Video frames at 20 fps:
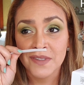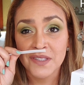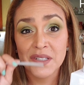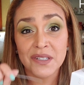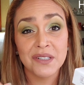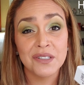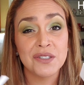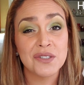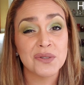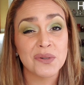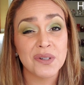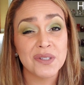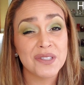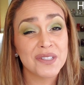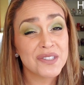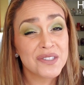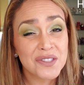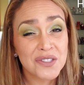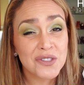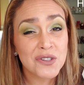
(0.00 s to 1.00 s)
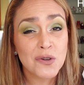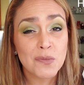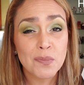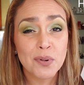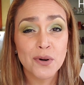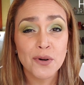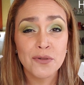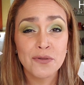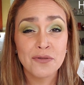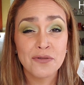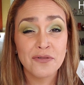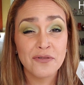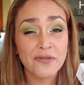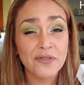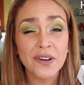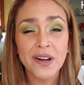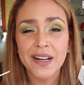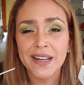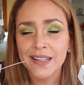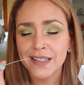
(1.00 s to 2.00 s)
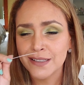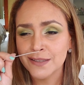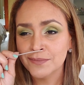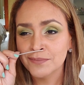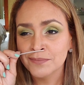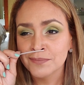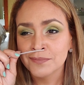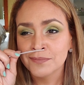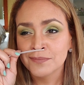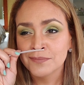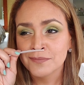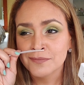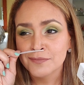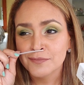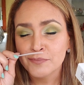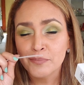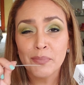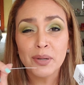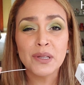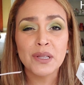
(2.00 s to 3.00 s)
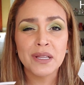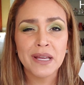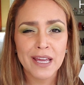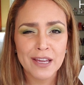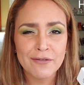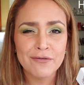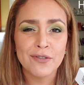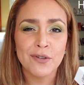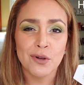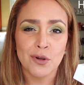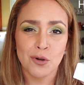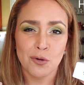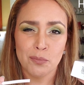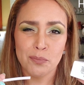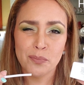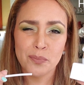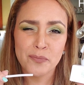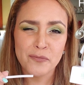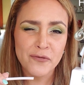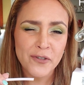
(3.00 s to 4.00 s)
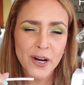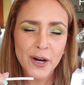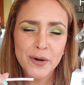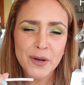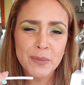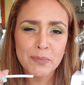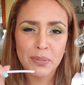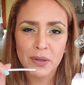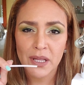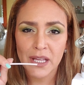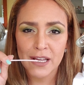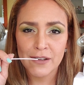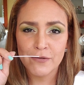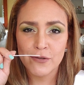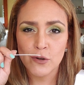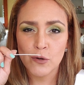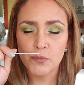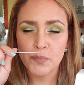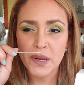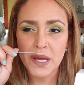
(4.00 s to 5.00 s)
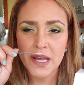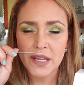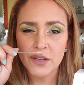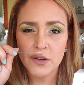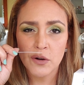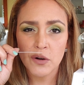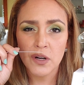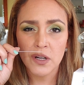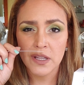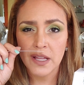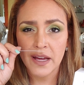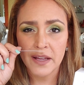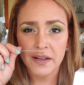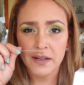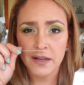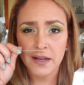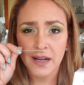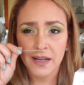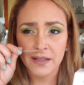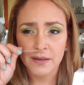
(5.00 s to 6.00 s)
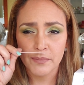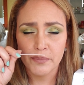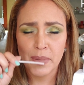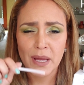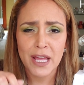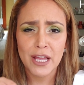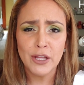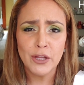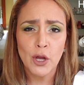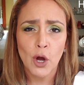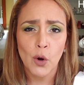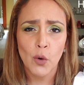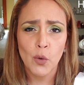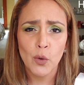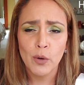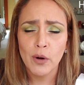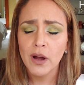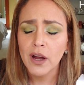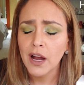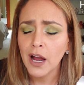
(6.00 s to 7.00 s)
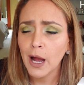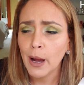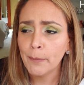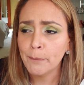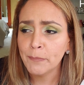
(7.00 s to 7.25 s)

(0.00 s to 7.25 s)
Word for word: to enjoy this super fun, playful, very playful pina colada, kind, pino, a